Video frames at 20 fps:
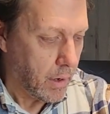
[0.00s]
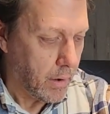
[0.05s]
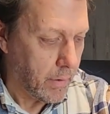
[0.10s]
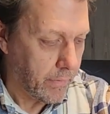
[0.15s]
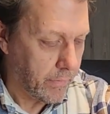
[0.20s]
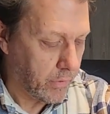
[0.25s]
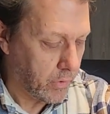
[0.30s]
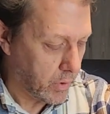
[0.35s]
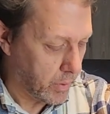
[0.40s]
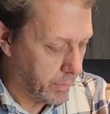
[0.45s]

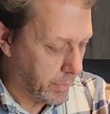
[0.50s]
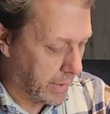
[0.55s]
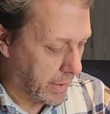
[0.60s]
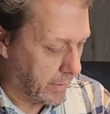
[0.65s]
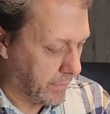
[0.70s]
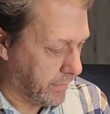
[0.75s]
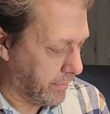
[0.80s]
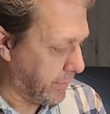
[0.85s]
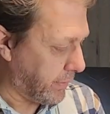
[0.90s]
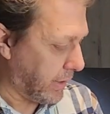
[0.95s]
for
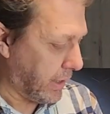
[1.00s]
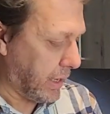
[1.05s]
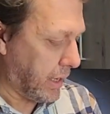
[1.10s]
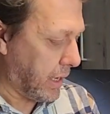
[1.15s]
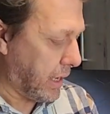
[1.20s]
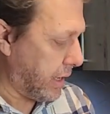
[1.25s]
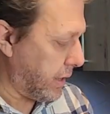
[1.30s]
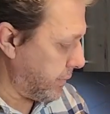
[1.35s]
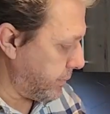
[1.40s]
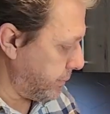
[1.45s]
about
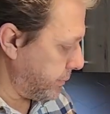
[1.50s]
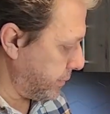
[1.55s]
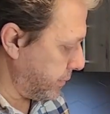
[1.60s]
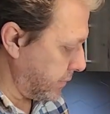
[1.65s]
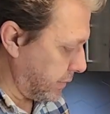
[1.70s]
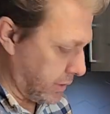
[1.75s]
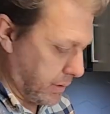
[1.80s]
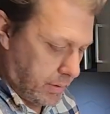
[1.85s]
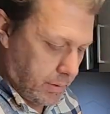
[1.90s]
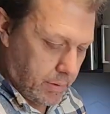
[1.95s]

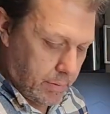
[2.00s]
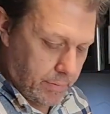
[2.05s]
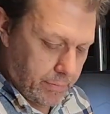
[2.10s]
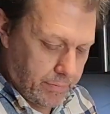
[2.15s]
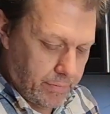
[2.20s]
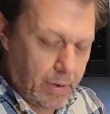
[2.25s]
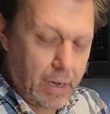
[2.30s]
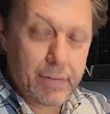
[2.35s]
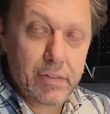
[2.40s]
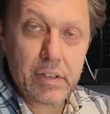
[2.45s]

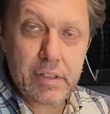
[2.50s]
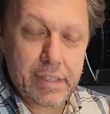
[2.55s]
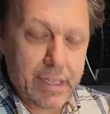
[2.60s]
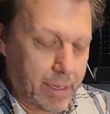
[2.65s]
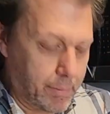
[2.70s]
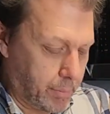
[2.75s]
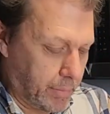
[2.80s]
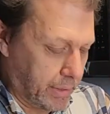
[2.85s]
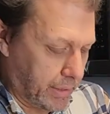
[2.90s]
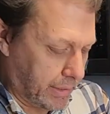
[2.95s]
5 to
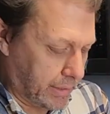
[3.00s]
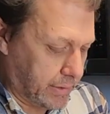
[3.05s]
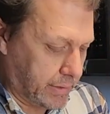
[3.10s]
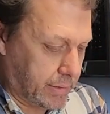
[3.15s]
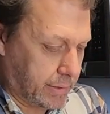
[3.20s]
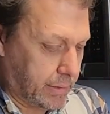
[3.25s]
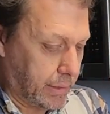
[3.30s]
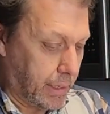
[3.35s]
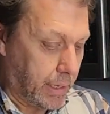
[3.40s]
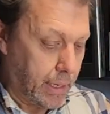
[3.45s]
10
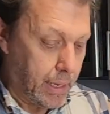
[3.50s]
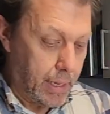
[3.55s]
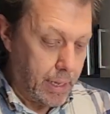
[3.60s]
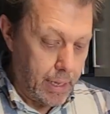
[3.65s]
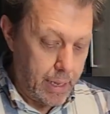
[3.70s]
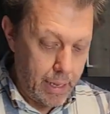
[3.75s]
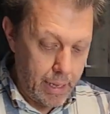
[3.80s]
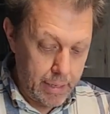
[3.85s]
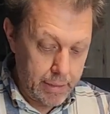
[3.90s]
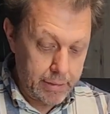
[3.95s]
minutes.
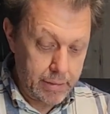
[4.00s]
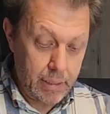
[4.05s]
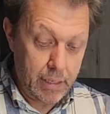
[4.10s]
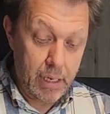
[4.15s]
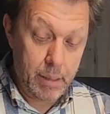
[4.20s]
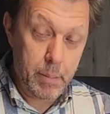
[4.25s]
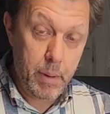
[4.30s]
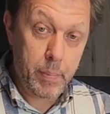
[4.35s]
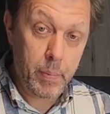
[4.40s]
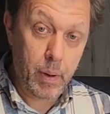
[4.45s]
And
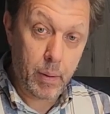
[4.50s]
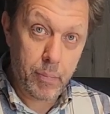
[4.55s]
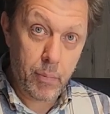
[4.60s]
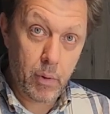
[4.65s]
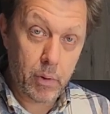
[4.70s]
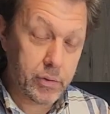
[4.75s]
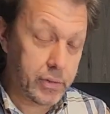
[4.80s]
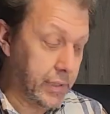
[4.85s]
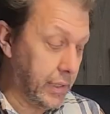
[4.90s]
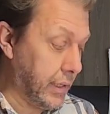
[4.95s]
let me pop
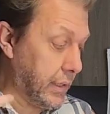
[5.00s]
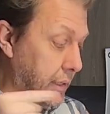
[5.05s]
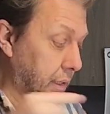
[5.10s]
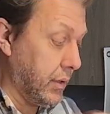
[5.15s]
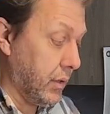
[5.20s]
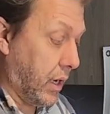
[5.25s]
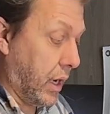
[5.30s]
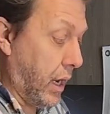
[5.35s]
those in.